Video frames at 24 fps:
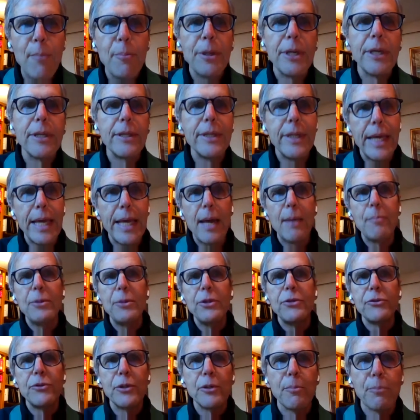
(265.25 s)
And the Abbey
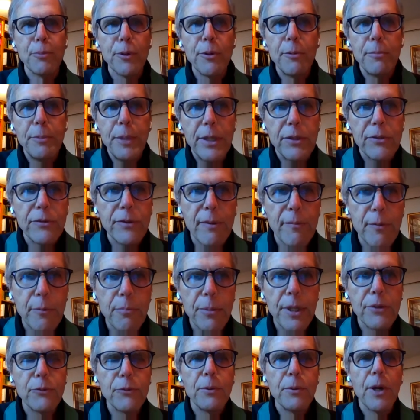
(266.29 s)
still permeates every place
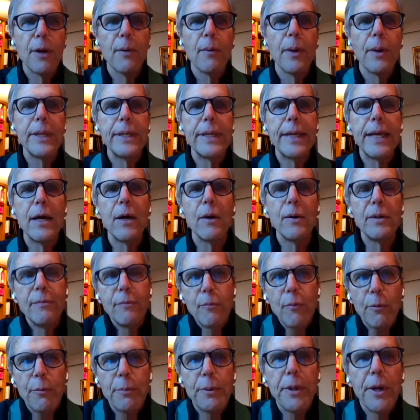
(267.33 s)
we are right now, even
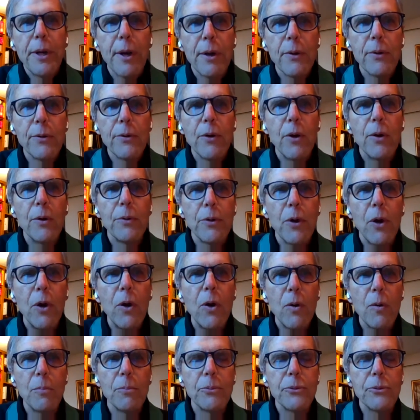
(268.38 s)
when we're in our own, own
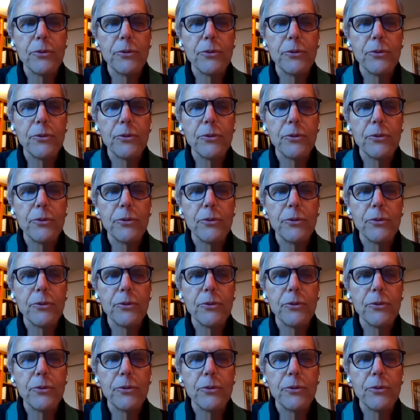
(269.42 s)
homes.